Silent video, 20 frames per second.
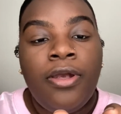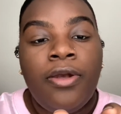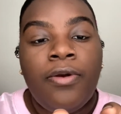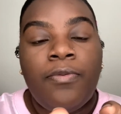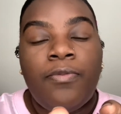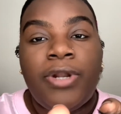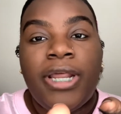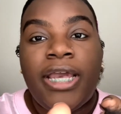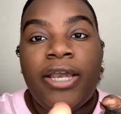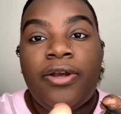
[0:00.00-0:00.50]

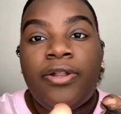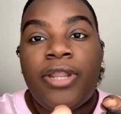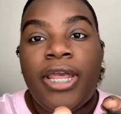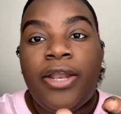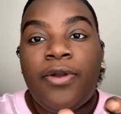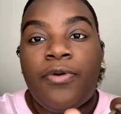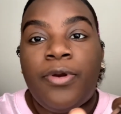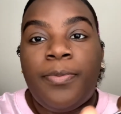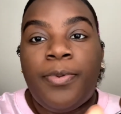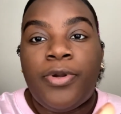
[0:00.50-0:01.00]
when they
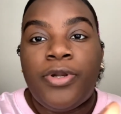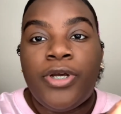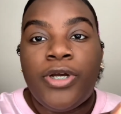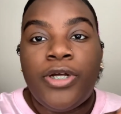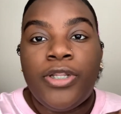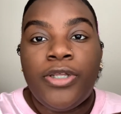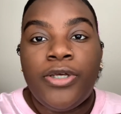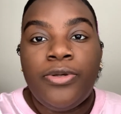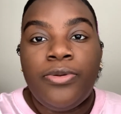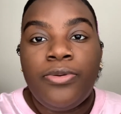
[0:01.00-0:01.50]
grip on the
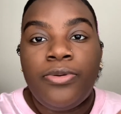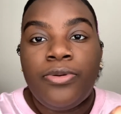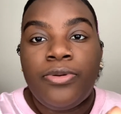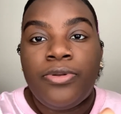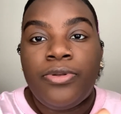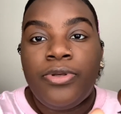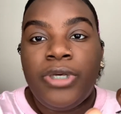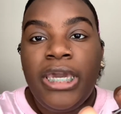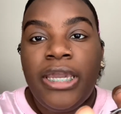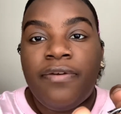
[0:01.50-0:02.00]
glue,
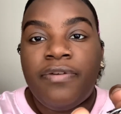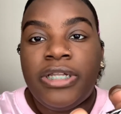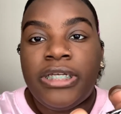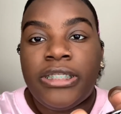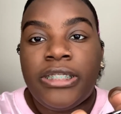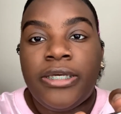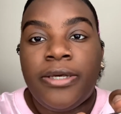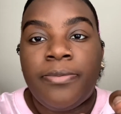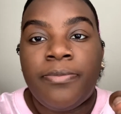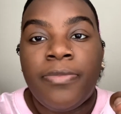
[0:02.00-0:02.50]
you can't really
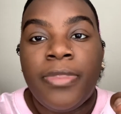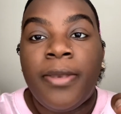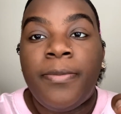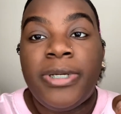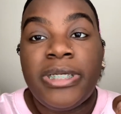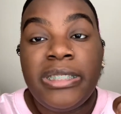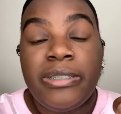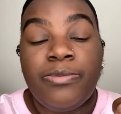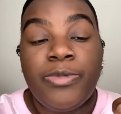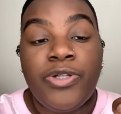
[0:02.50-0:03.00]
see it, but
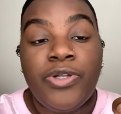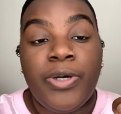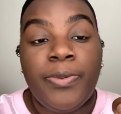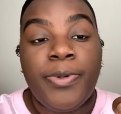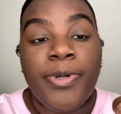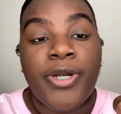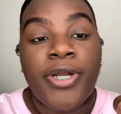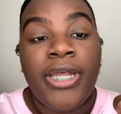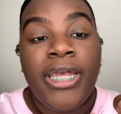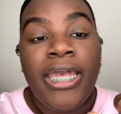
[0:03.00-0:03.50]
there's some glue up
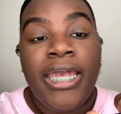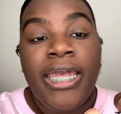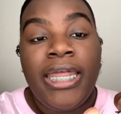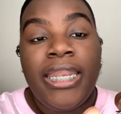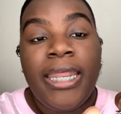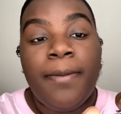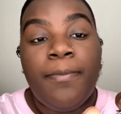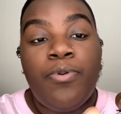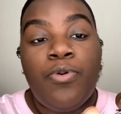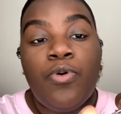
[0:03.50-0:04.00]
here.
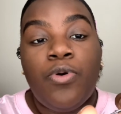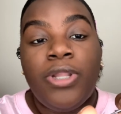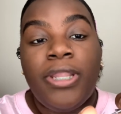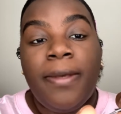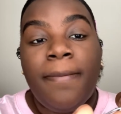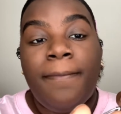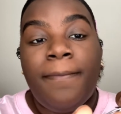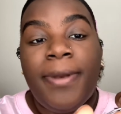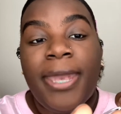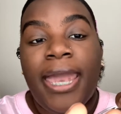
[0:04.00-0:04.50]
They pull
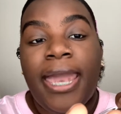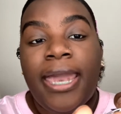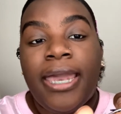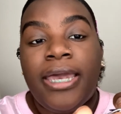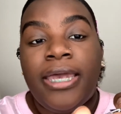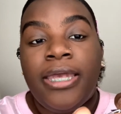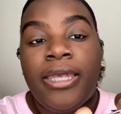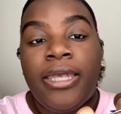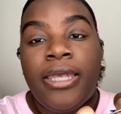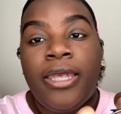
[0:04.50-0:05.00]
it
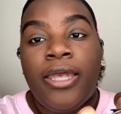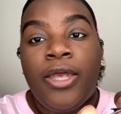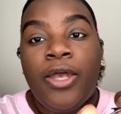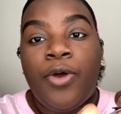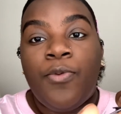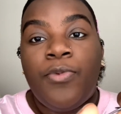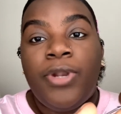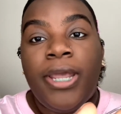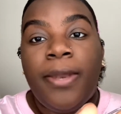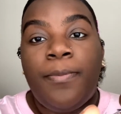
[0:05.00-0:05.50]
back.
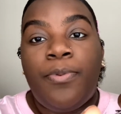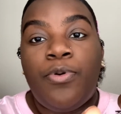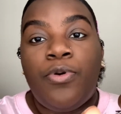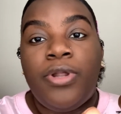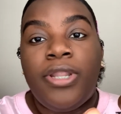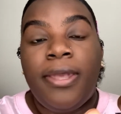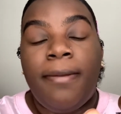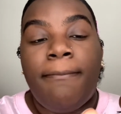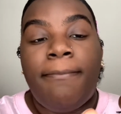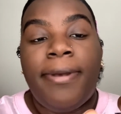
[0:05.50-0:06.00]
When they
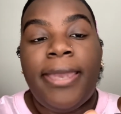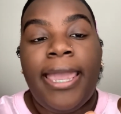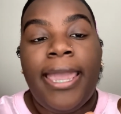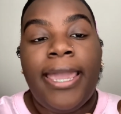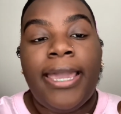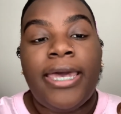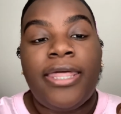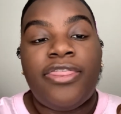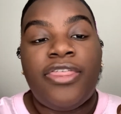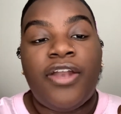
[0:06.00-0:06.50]
pull it
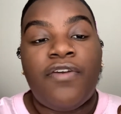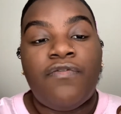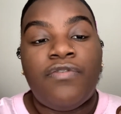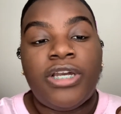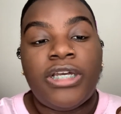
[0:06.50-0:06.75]
back, they